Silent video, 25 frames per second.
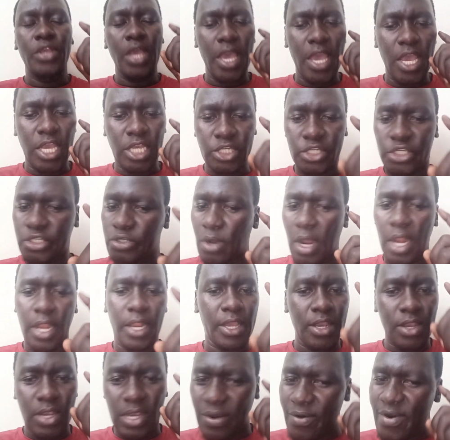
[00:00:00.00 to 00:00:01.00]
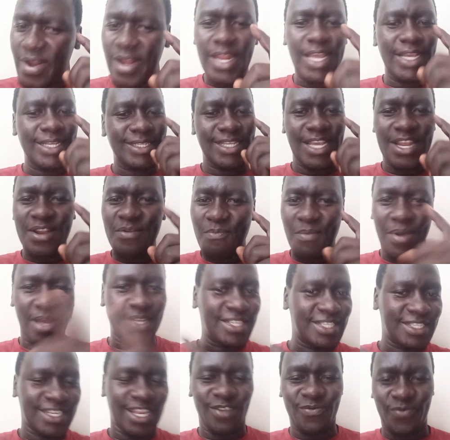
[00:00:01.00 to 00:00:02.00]
hey, surely goodness and
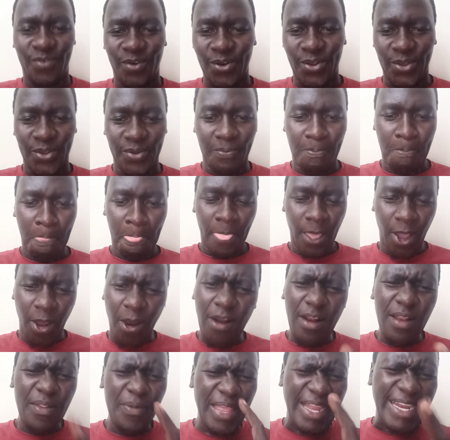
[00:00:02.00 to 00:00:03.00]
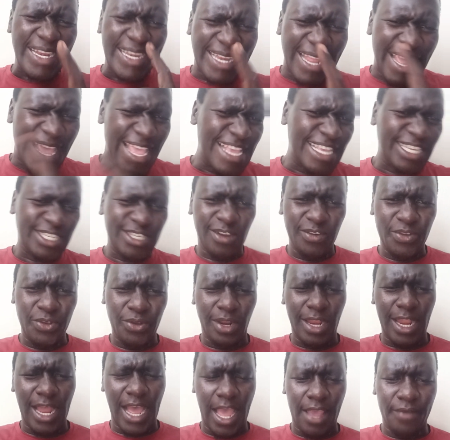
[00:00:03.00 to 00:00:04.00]
mercy shall follow you all the days of
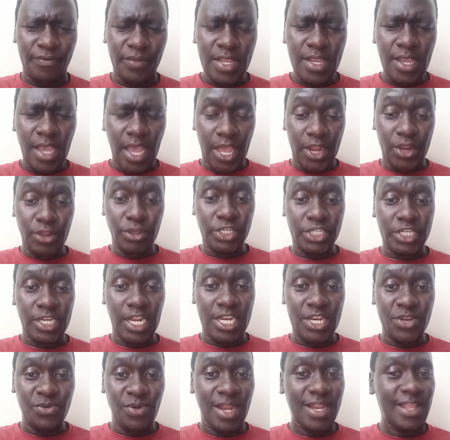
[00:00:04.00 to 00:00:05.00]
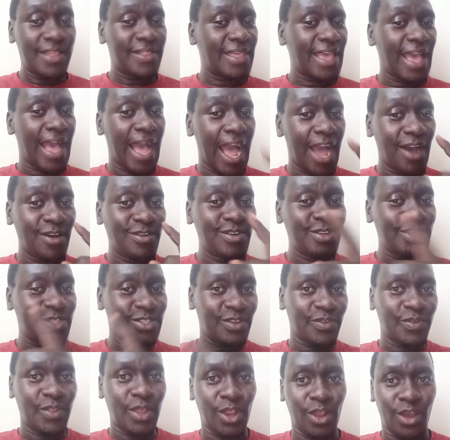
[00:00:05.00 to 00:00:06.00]
your life, and you shall dwell in the
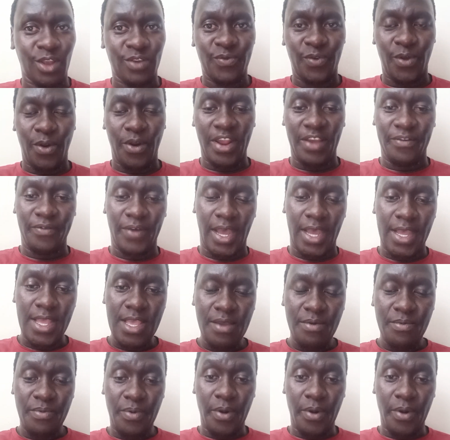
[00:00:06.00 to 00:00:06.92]
house of the Lord forever.